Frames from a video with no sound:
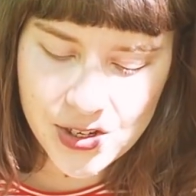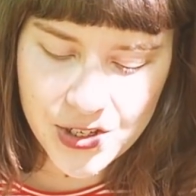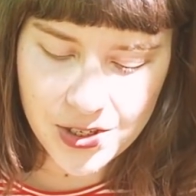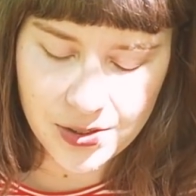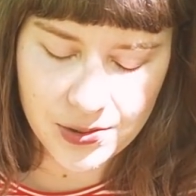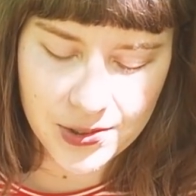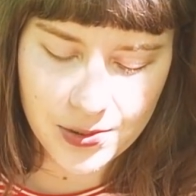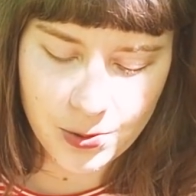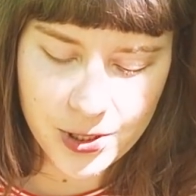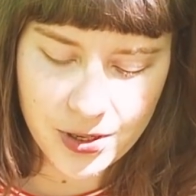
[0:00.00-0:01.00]
to choose,
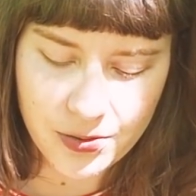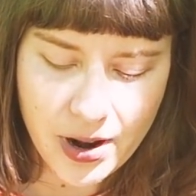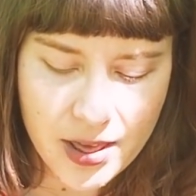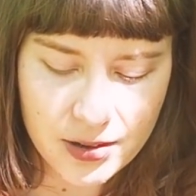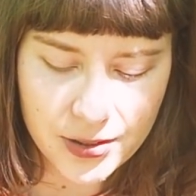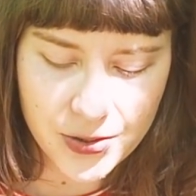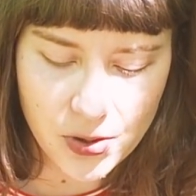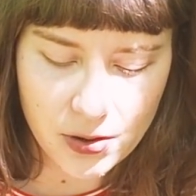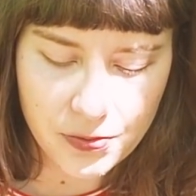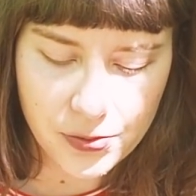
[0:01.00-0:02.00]
would you rather
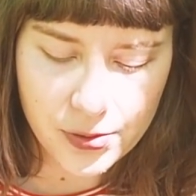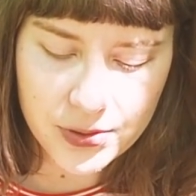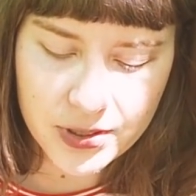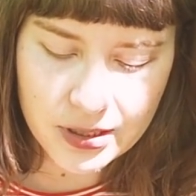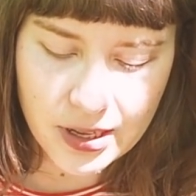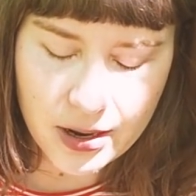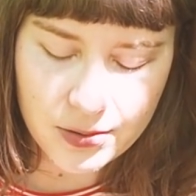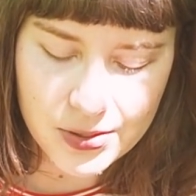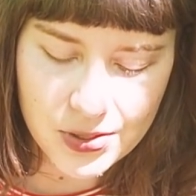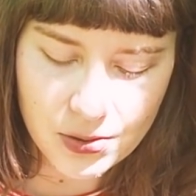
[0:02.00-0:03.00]
draw fruit,
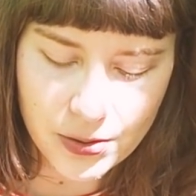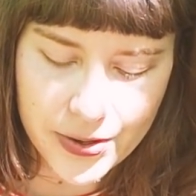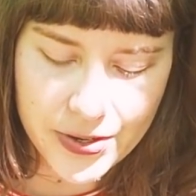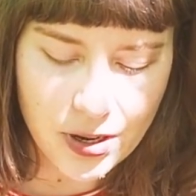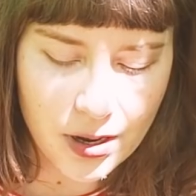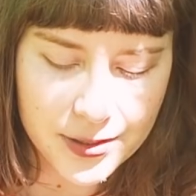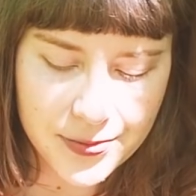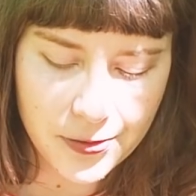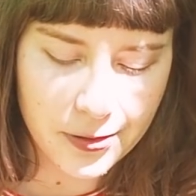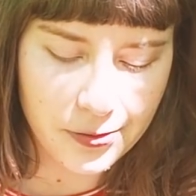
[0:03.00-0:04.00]
clouds, or dogs
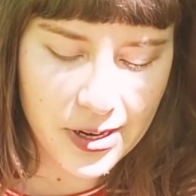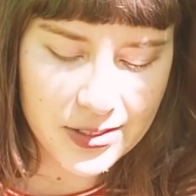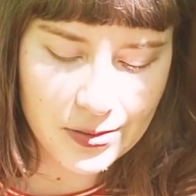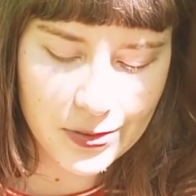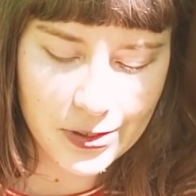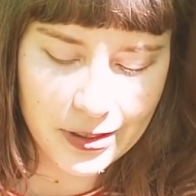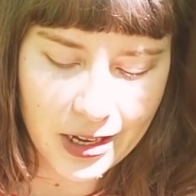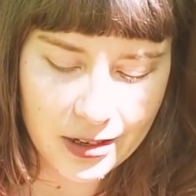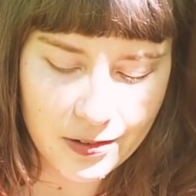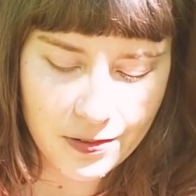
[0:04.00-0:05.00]
for the rest of your
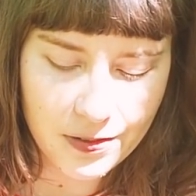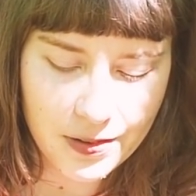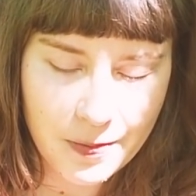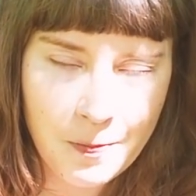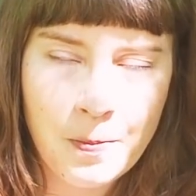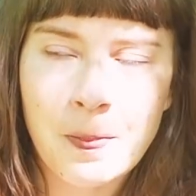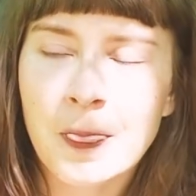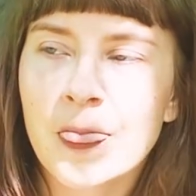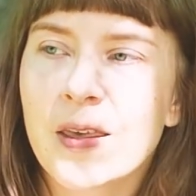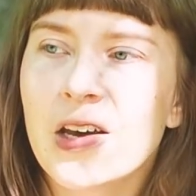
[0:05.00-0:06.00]
life?
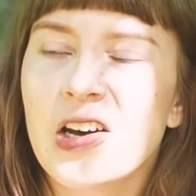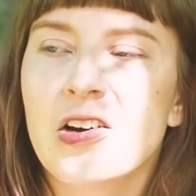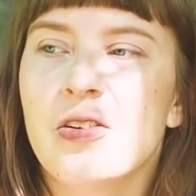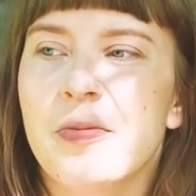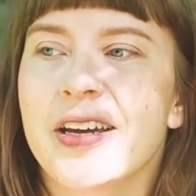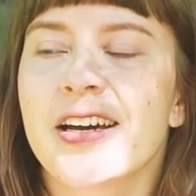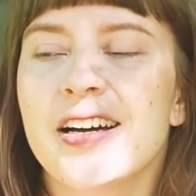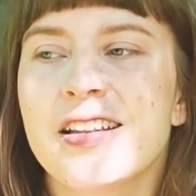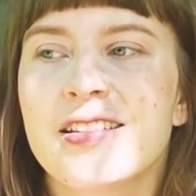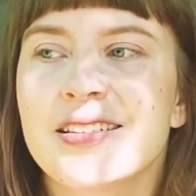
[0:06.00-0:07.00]
Oh my
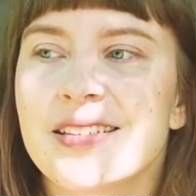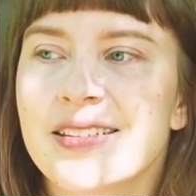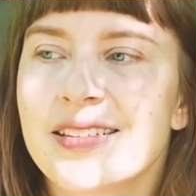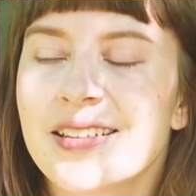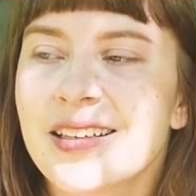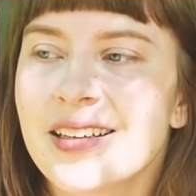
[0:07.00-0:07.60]
god, this is